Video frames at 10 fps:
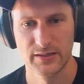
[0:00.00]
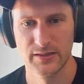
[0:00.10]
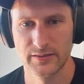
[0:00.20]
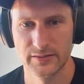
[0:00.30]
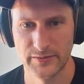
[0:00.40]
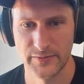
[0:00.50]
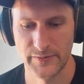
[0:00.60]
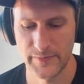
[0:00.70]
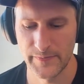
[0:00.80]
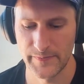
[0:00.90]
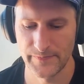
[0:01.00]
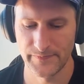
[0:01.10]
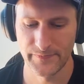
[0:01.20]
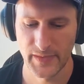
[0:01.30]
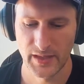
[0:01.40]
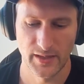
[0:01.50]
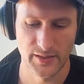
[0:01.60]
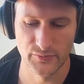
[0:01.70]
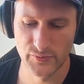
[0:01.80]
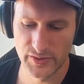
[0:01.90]
And
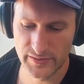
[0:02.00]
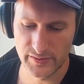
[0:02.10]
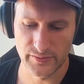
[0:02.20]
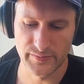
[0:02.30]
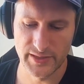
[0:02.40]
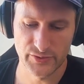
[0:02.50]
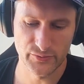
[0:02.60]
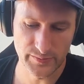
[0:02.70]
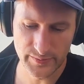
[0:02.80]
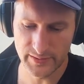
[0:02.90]
with Miniscript,